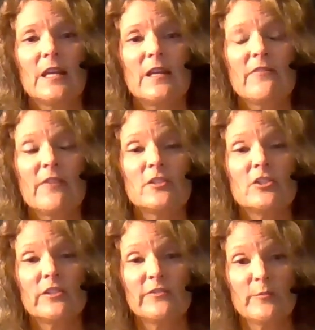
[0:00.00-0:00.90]
If I
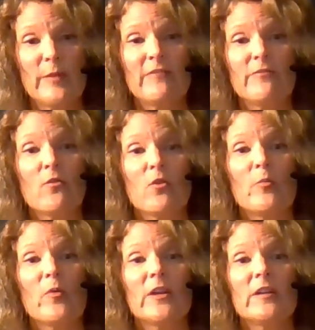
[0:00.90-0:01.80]
shift my focal
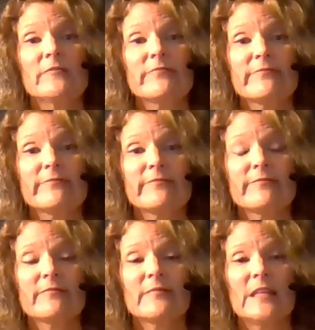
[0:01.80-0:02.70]
point
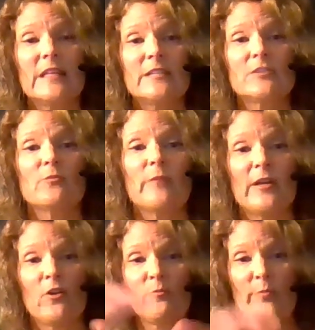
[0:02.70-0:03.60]
into
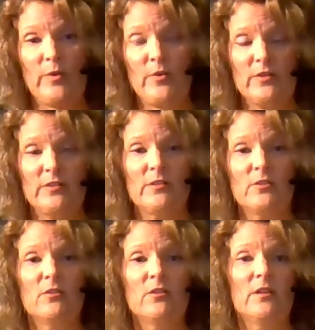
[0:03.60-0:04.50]
my own
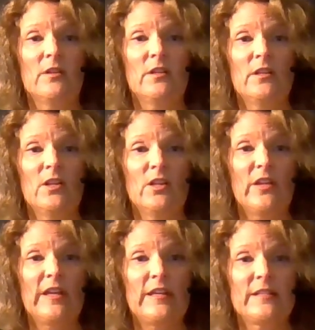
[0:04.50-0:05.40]
personal
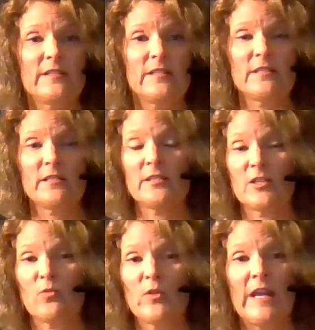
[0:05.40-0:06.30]
existence
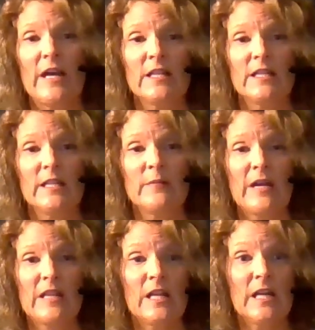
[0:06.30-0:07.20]
and reality,
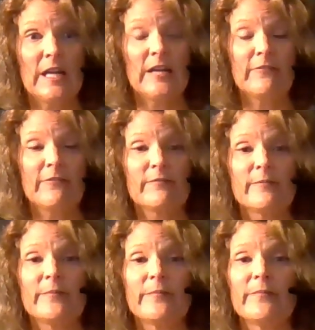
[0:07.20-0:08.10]
my life,
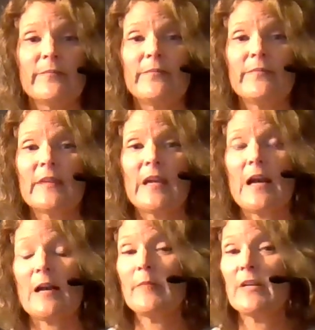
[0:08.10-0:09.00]

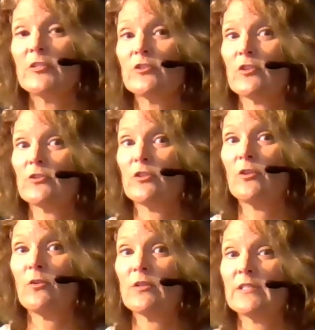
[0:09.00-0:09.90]
I might start to
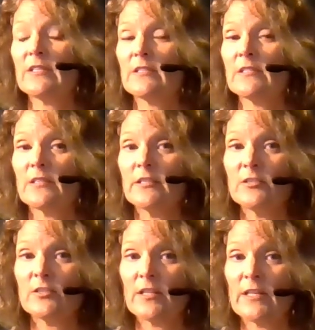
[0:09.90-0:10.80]
notice that the sun
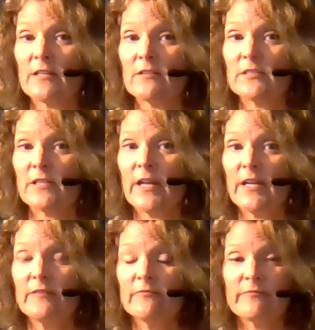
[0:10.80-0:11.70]
is shining
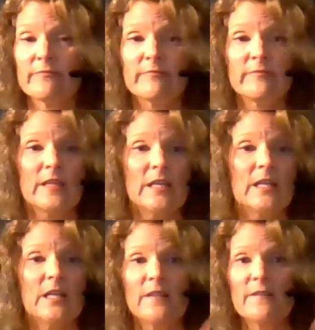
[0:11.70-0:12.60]
outside.
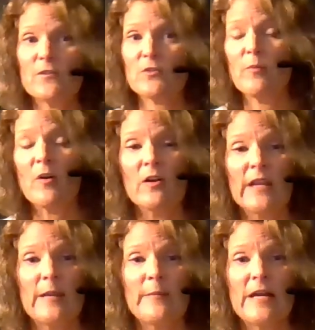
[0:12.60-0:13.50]
There's a ball game